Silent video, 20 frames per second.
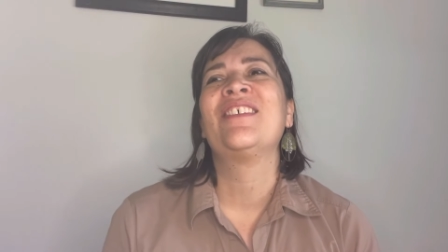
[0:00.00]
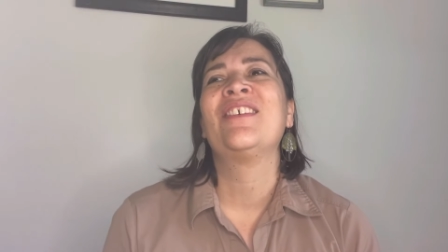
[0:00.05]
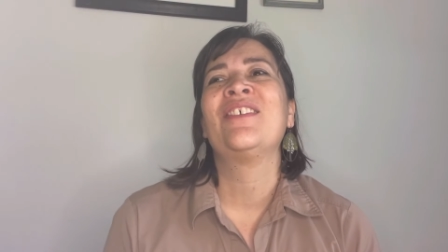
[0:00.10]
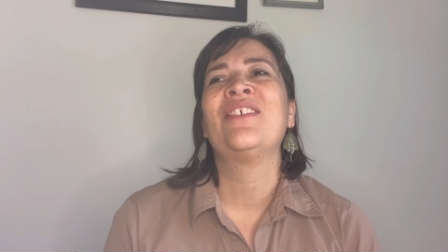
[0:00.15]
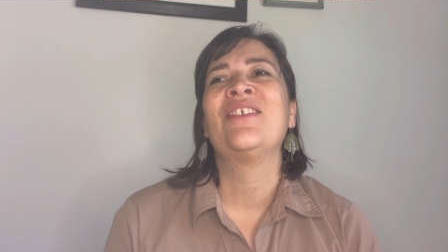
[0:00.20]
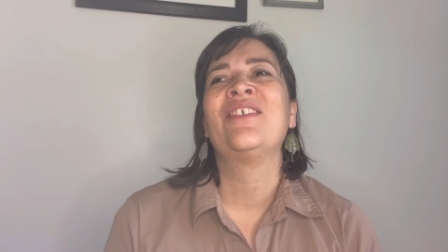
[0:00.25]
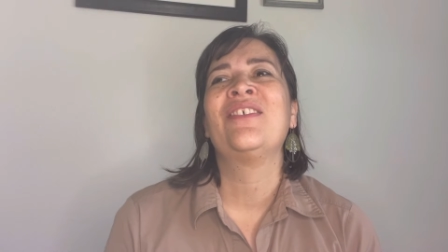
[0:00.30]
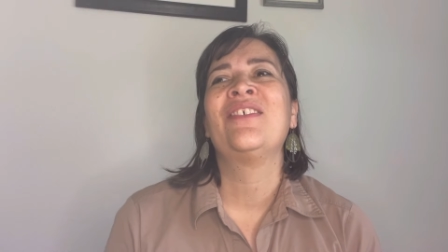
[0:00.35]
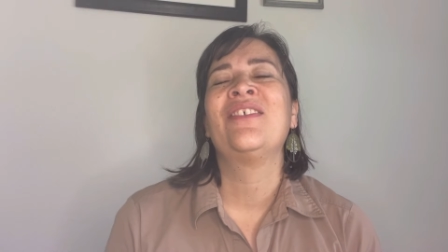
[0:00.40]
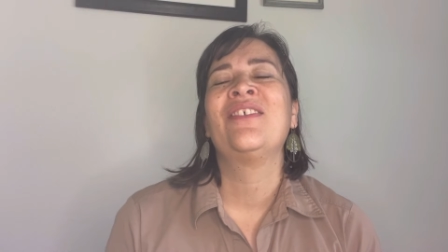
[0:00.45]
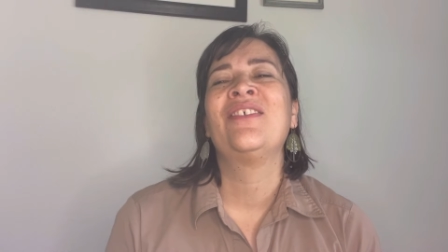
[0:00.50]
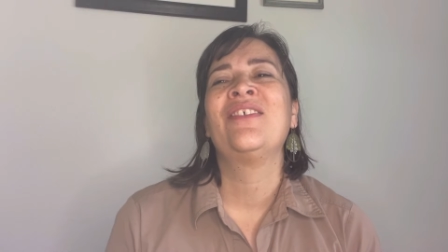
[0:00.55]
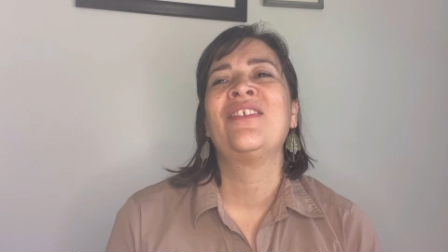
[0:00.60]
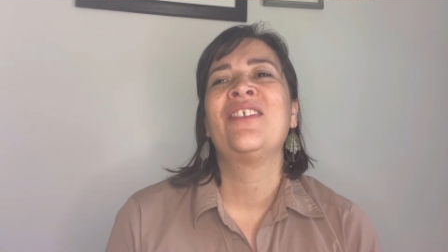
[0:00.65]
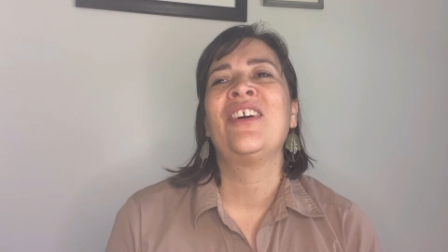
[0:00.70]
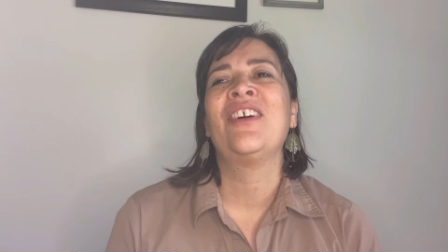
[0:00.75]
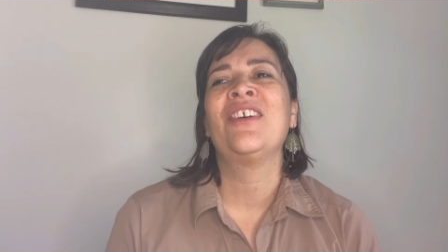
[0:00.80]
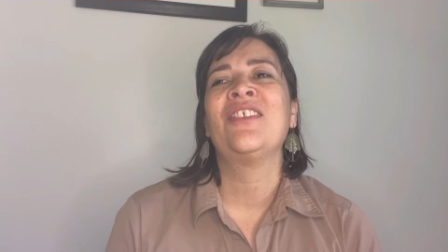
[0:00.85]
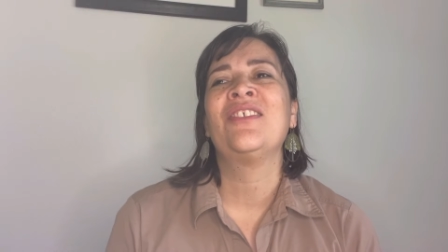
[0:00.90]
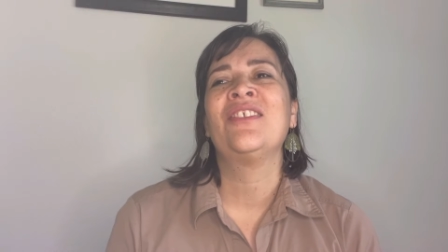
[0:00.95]
so
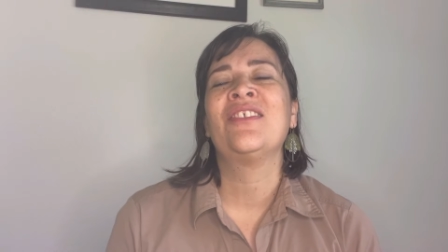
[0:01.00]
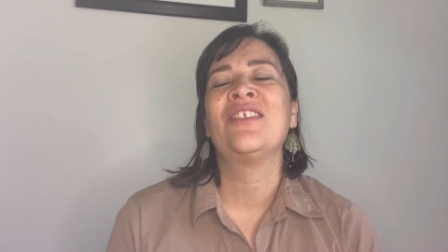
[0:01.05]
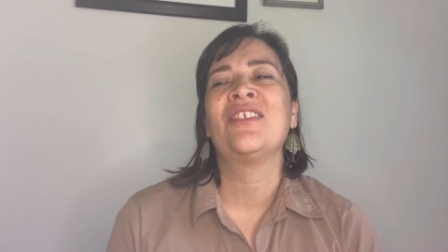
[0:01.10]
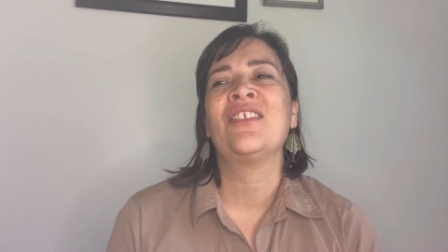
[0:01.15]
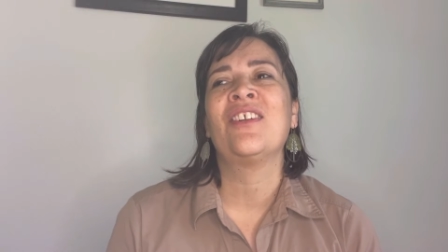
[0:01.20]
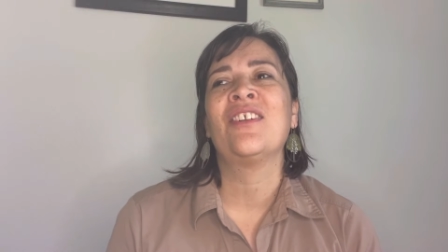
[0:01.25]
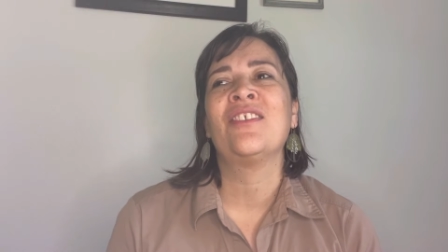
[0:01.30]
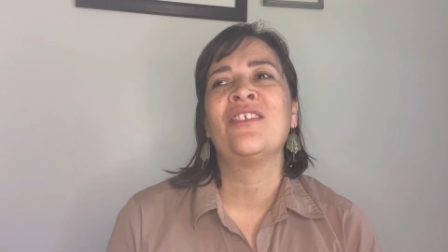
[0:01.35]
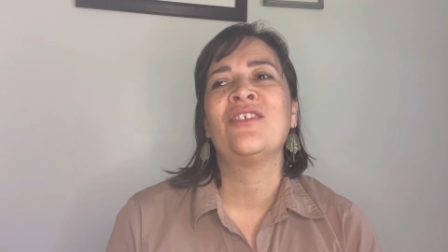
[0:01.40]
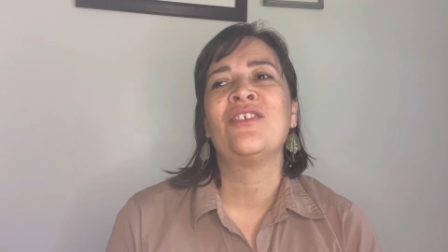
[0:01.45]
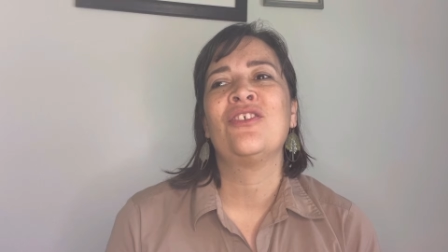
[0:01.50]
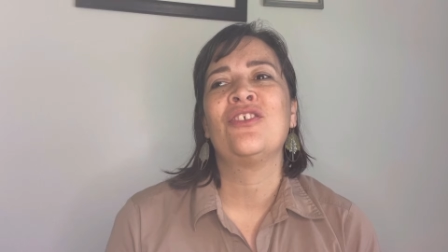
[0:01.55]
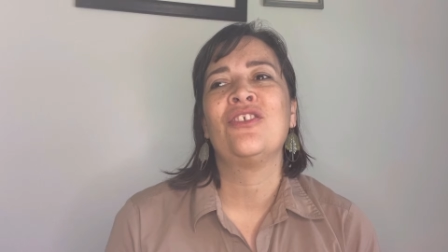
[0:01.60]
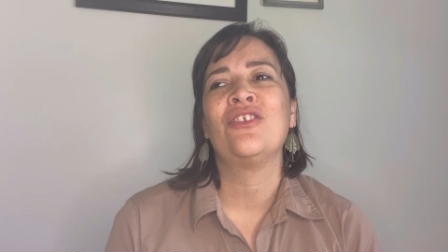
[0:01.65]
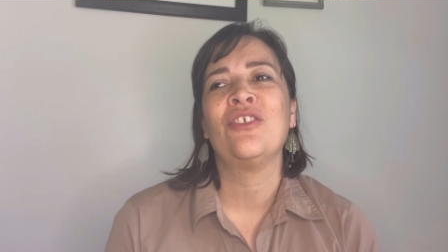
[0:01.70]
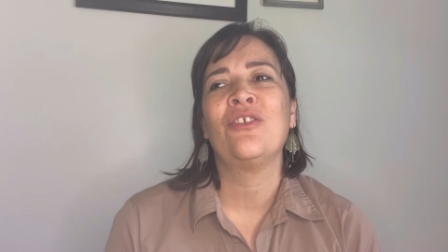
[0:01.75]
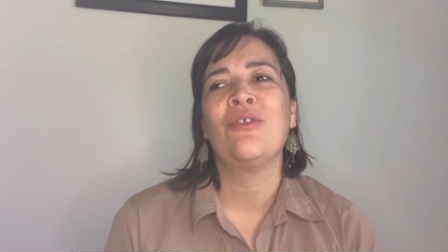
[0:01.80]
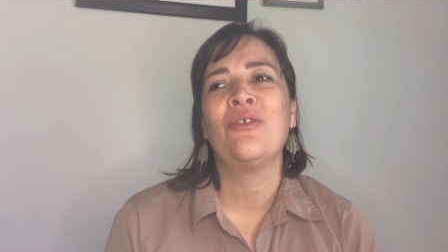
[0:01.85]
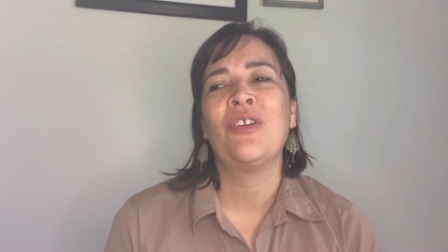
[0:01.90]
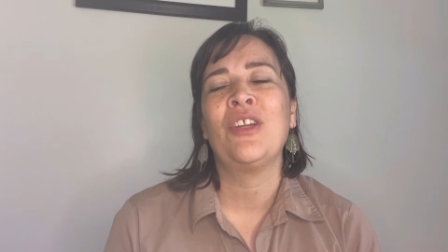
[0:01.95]
God just started
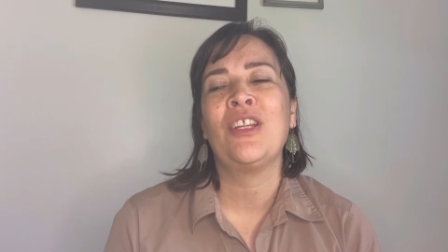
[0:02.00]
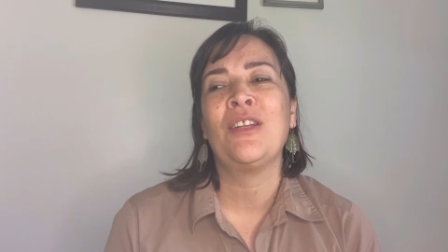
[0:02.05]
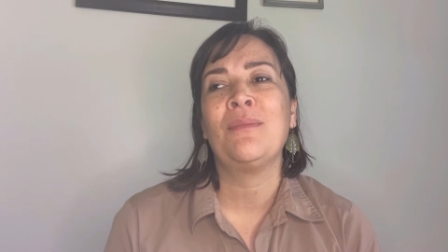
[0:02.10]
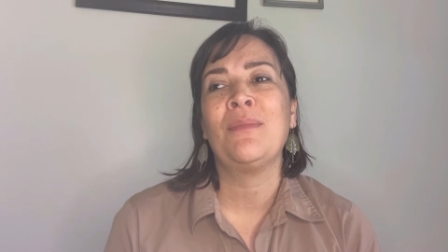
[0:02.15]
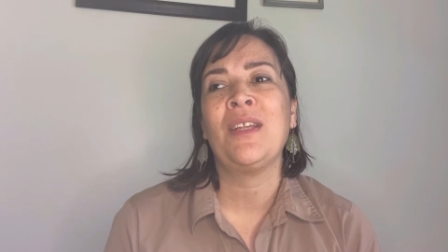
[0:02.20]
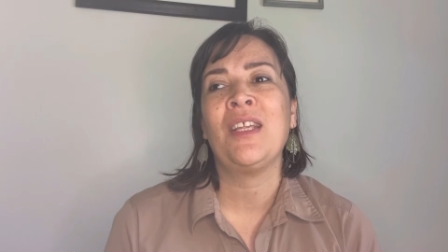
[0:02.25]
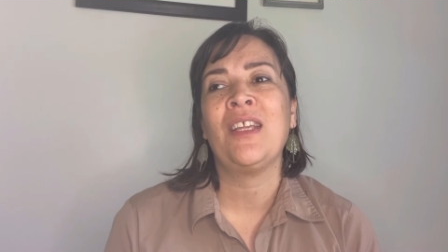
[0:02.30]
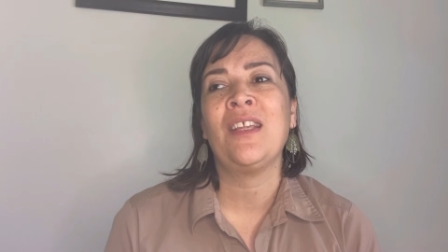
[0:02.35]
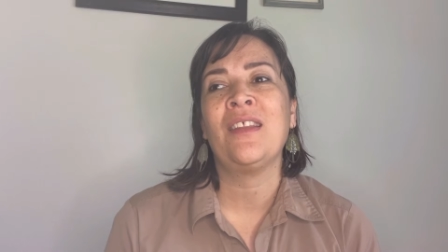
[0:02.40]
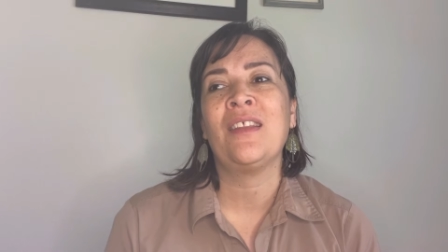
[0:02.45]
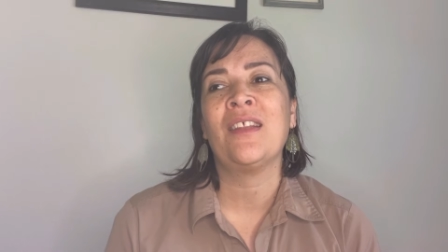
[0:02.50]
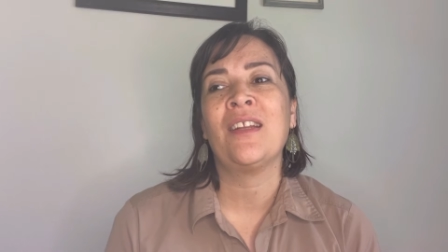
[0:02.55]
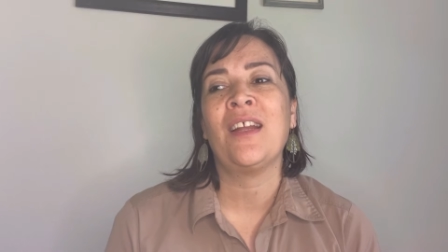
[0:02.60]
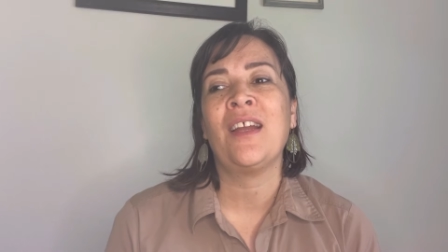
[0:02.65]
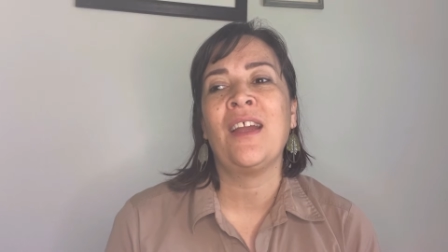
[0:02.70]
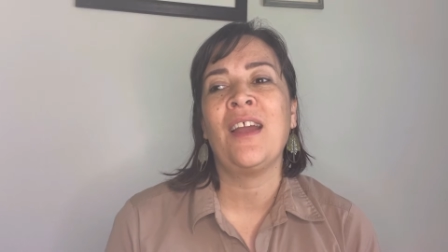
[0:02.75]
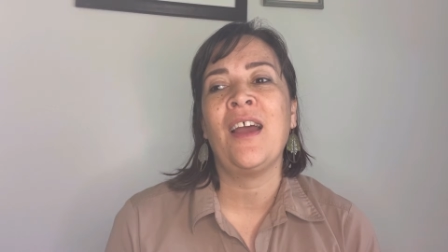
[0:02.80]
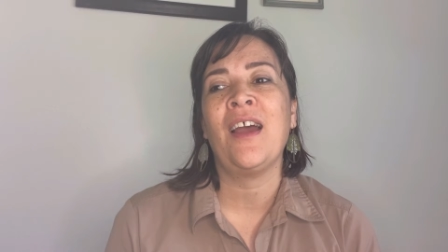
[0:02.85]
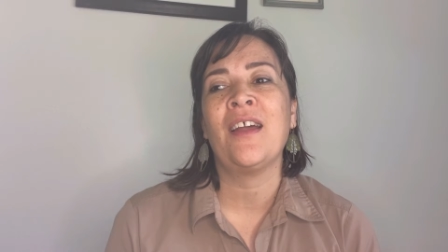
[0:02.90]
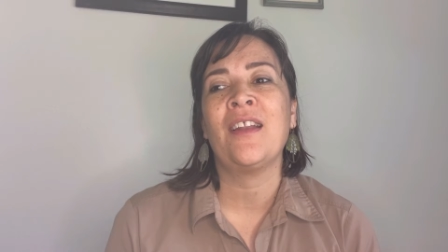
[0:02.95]
showing me that I
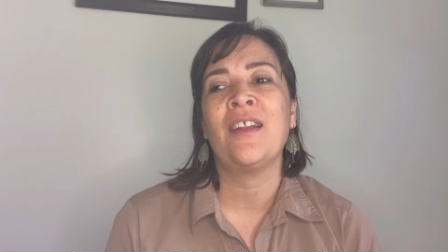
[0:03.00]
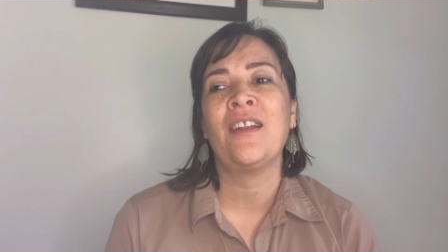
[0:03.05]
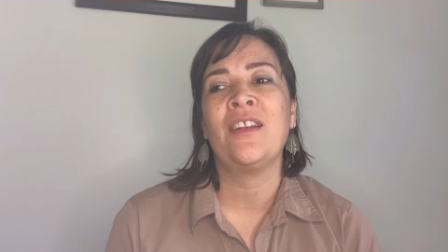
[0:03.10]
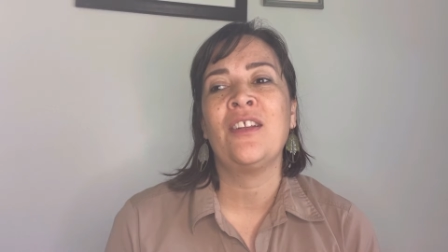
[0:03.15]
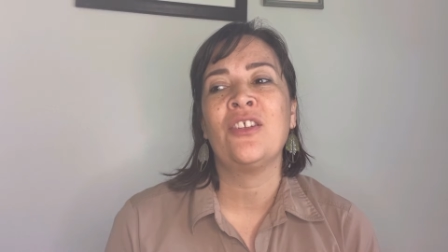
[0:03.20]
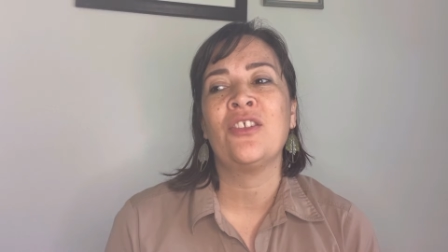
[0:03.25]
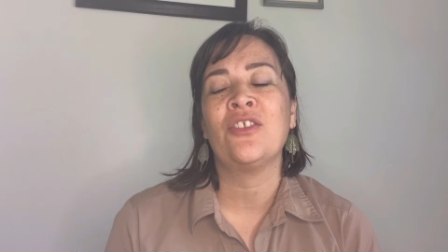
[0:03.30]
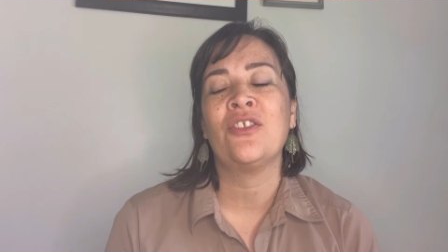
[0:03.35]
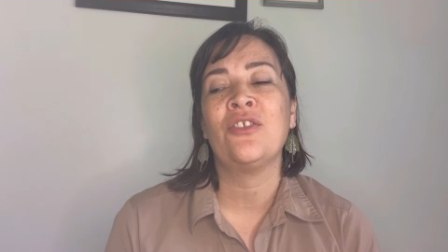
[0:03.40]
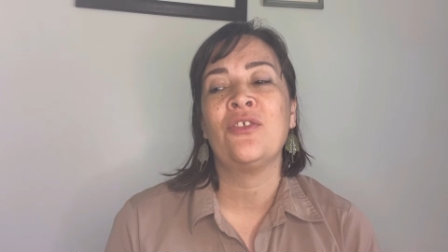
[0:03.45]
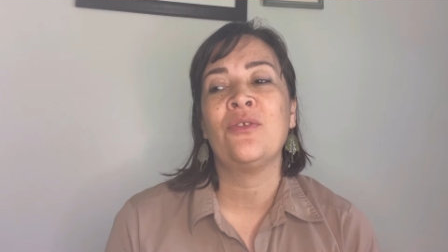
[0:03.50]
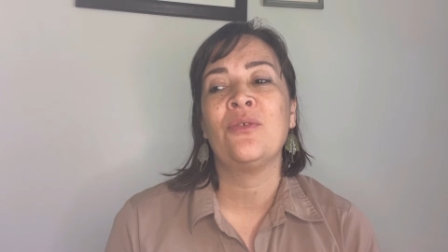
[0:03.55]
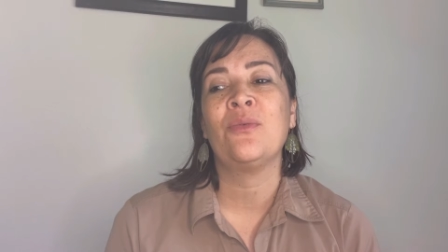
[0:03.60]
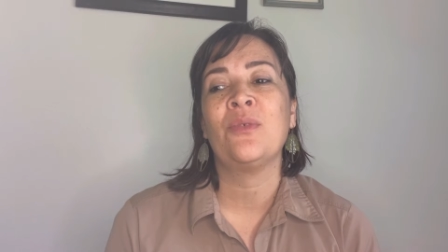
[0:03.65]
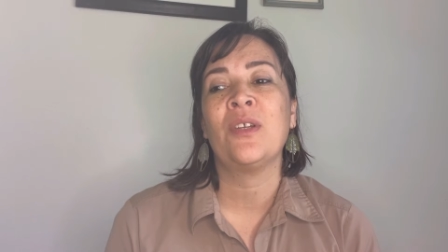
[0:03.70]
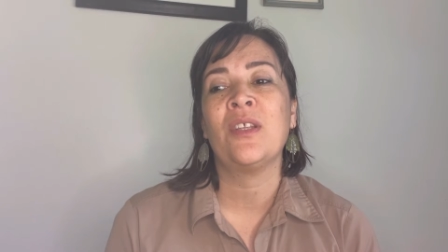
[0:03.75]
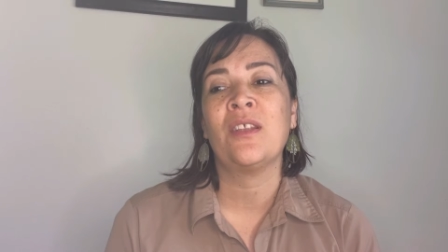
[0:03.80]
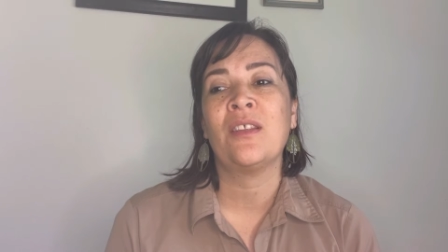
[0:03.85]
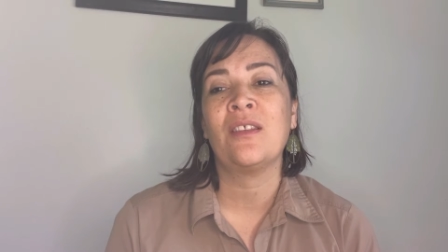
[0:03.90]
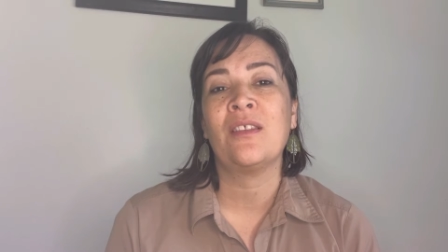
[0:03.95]
had an issue
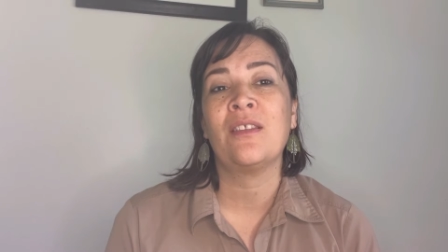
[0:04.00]
with